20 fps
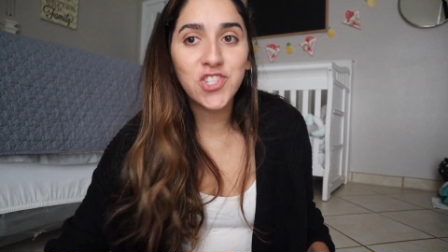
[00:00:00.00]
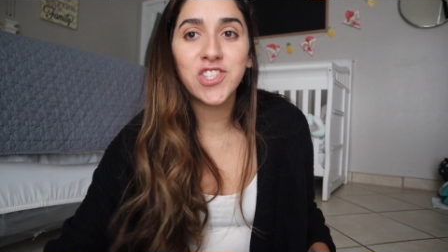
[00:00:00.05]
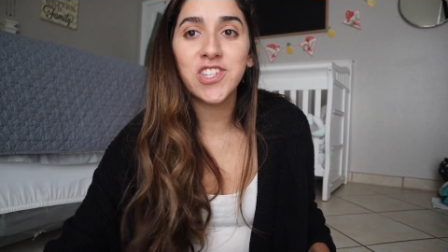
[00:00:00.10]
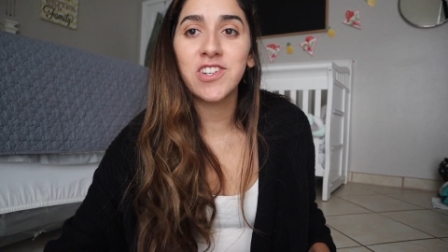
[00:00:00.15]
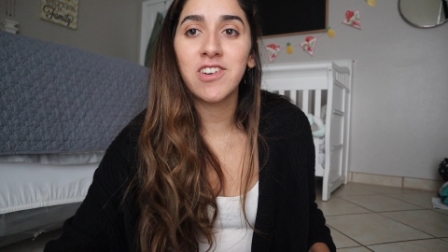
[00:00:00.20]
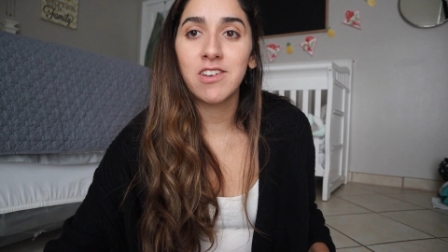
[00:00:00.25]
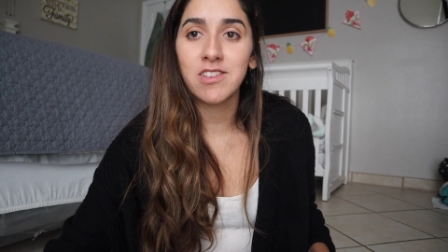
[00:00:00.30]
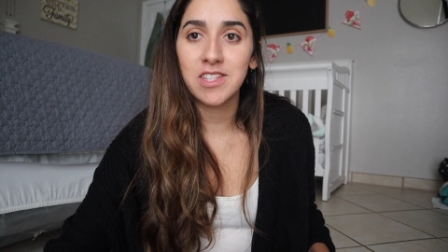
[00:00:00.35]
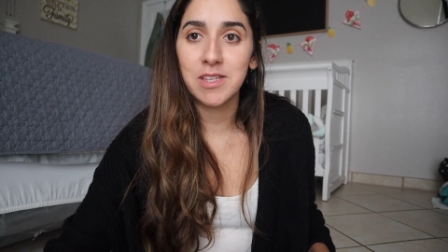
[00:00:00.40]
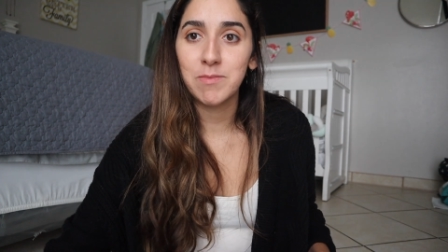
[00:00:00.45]

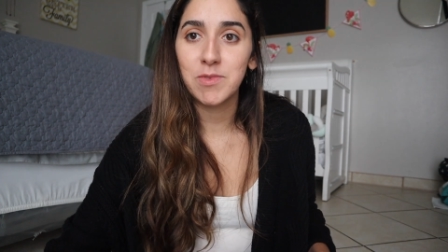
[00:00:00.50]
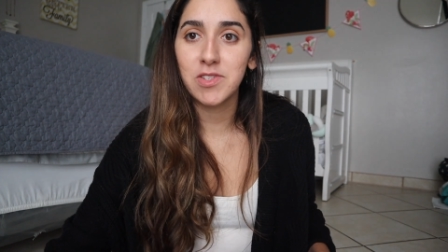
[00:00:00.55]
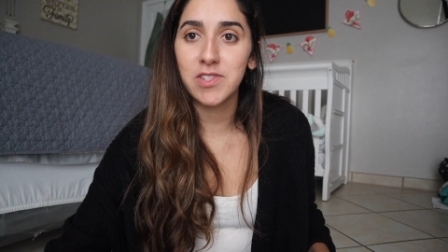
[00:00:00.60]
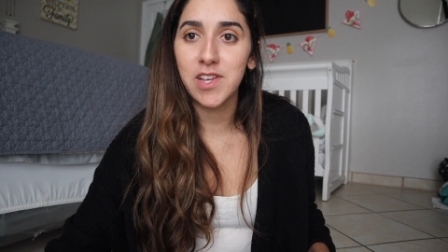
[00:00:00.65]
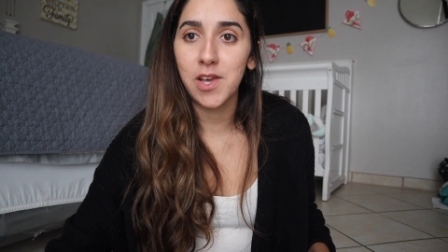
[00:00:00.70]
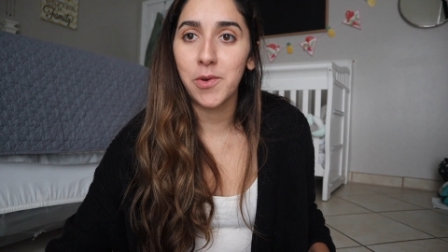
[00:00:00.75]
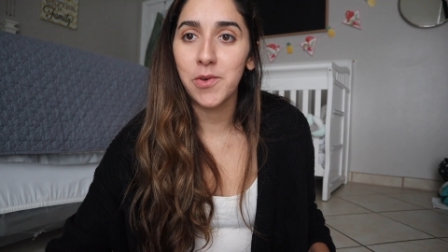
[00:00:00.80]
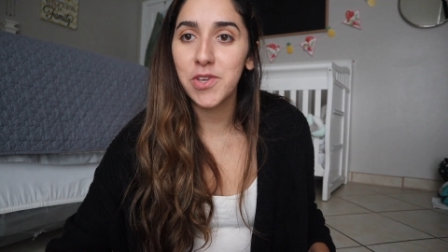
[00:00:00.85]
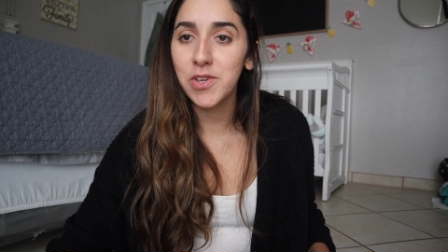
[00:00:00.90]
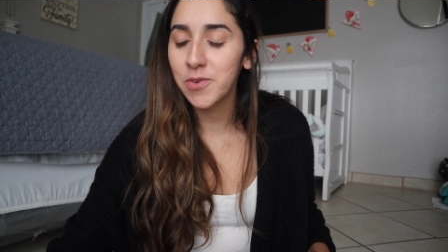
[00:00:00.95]
gossip to
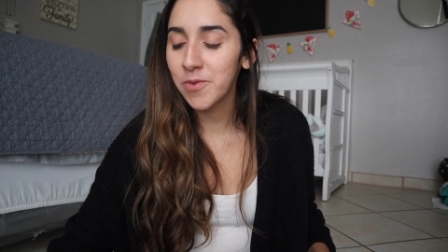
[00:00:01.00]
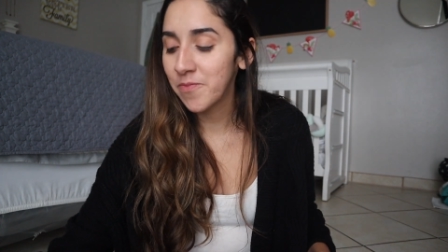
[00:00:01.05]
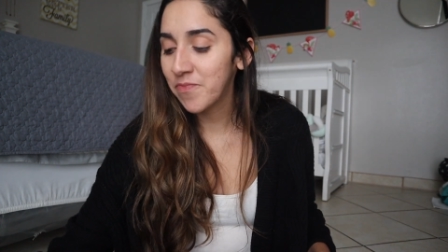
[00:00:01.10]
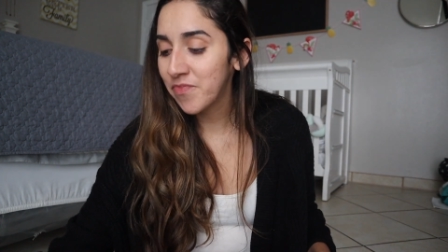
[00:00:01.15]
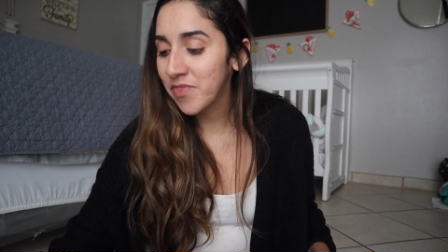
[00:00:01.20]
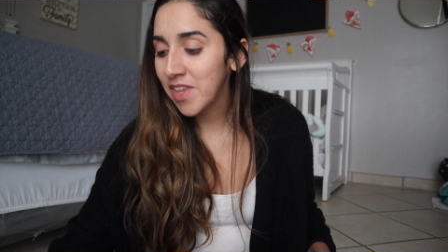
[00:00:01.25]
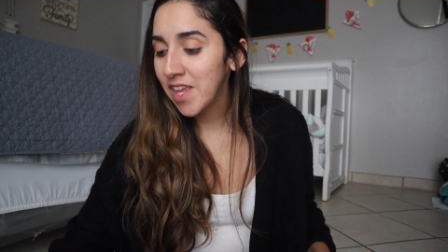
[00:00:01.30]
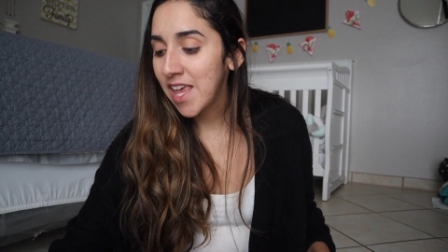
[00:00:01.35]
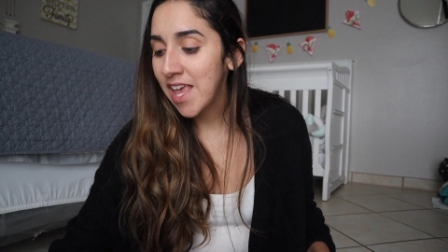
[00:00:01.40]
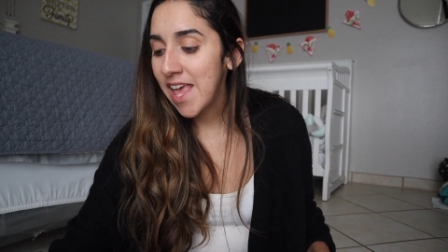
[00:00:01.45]
tell you.
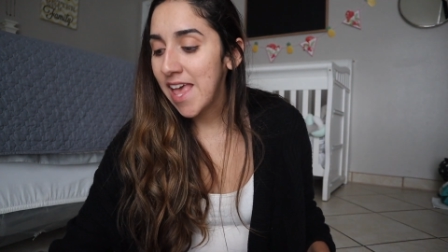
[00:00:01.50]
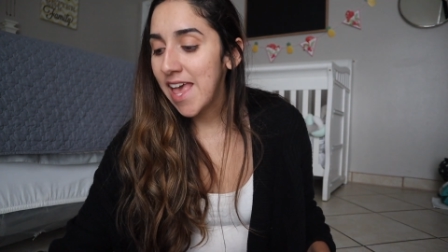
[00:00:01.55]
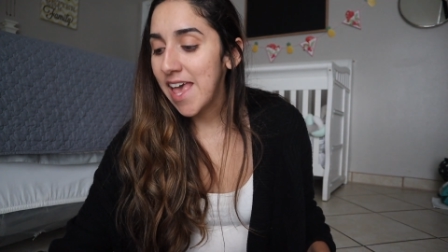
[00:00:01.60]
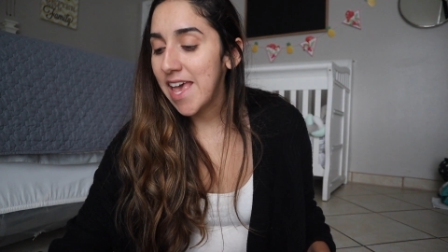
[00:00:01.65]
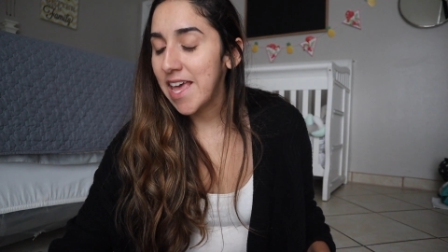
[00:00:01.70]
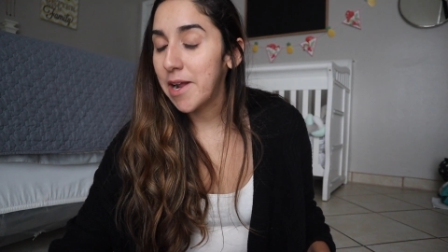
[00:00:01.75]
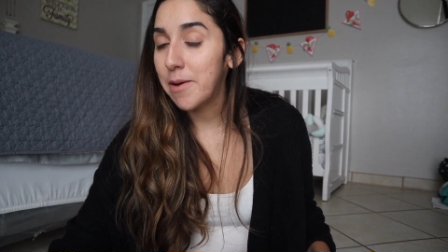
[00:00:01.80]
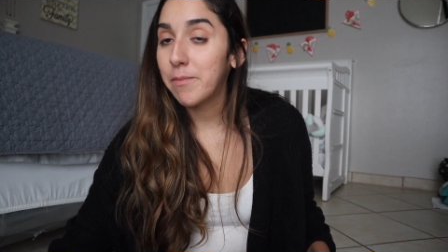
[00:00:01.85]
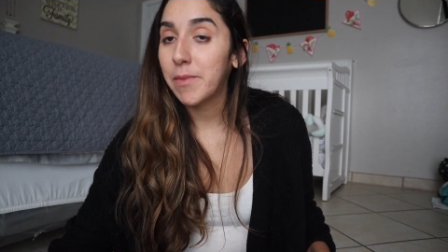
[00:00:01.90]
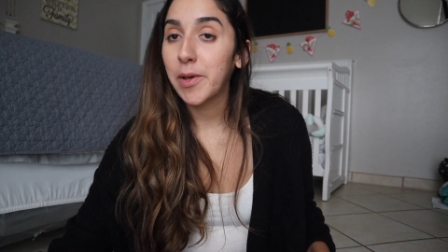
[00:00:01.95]

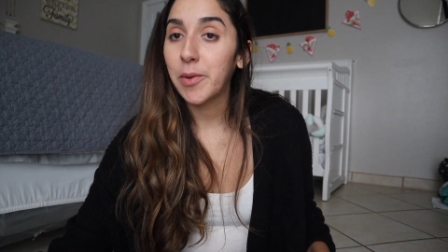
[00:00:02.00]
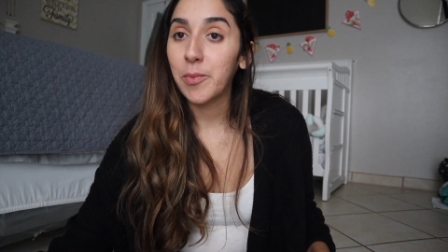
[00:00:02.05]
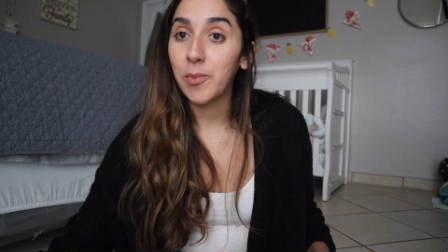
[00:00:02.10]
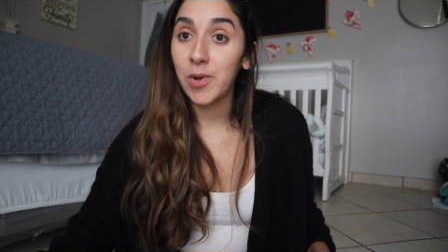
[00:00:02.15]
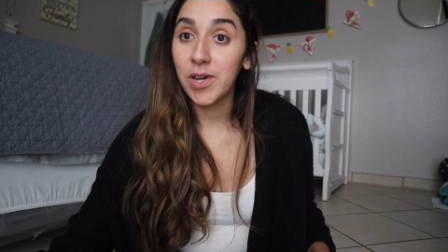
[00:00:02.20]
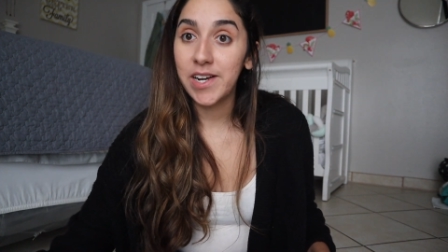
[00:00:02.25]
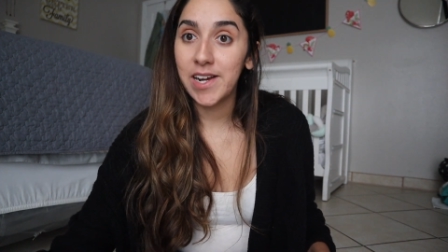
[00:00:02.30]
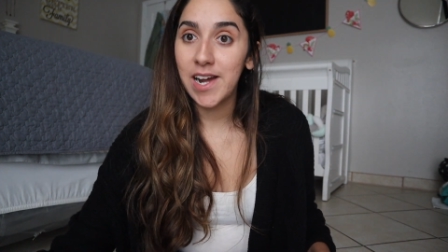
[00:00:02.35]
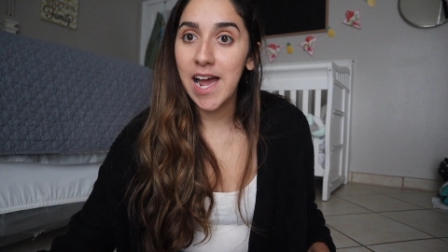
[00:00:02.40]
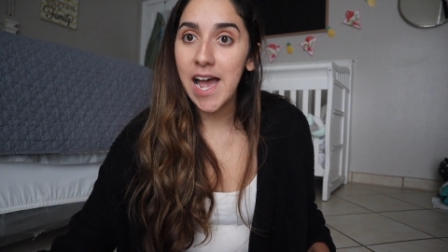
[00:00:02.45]
And I'm like,
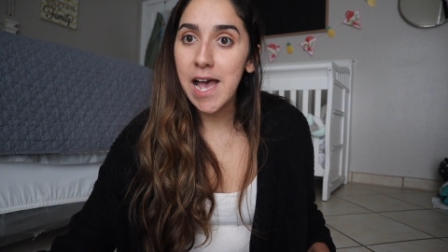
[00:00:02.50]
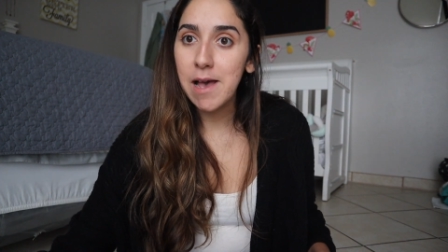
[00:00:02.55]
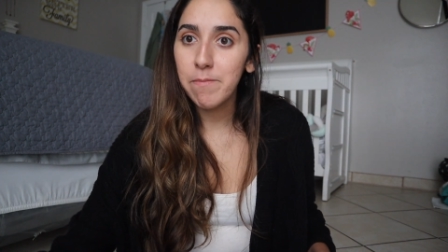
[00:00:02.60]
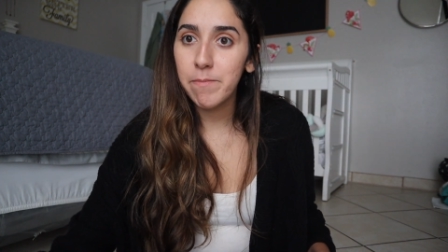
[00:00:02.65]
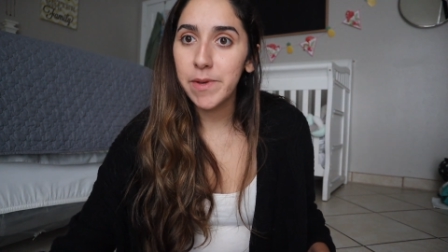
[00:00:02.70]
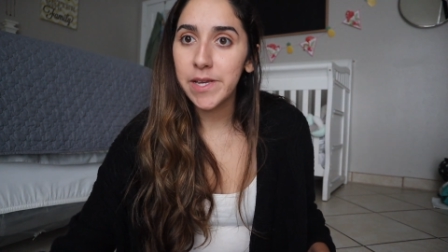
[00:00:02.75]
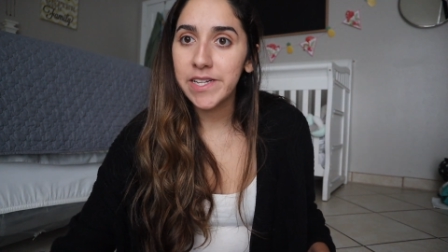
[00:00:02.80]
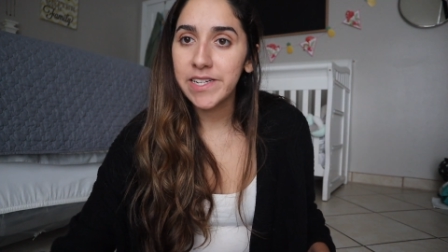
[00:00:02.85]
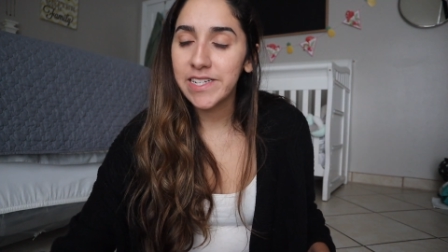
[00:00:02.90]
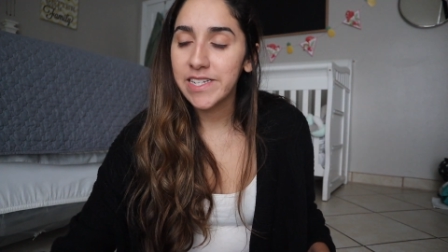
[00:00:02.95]
what
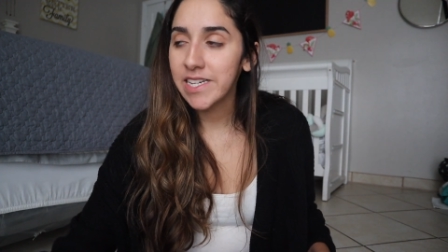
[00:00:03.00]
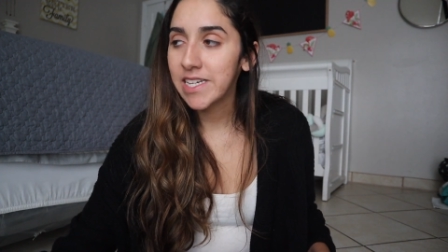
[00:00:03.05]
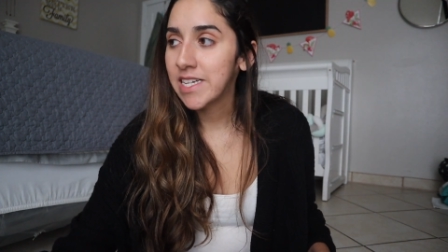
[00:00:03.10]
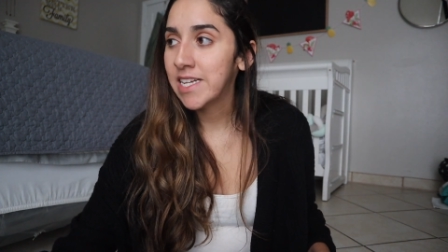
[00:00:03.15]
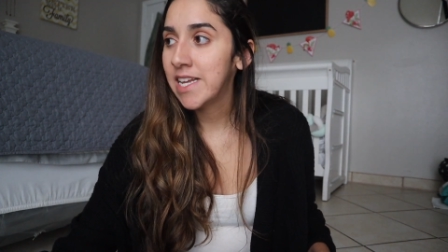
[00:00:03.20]
happened?